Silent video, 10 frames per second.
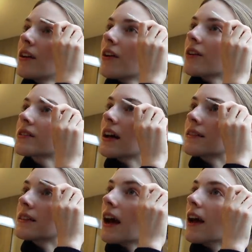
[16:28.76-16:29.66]
on a
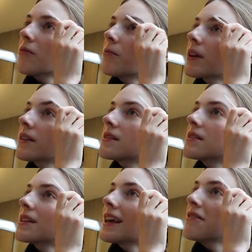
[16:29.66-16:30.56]
Saturday because
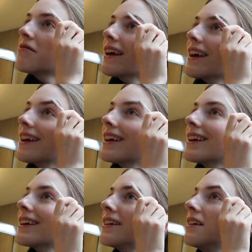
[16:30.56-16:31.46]
the T V,
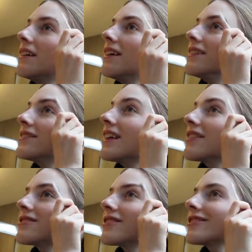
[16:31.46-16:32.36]
is,
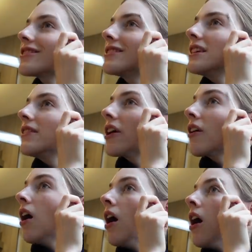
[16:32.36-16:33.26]
there's such good T V
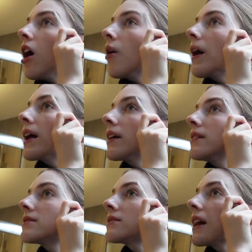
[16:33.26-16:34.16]
on. Oh, and I
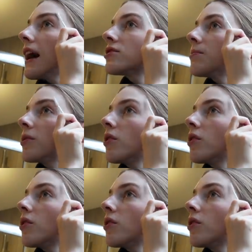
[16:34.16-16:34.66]
need to catch up on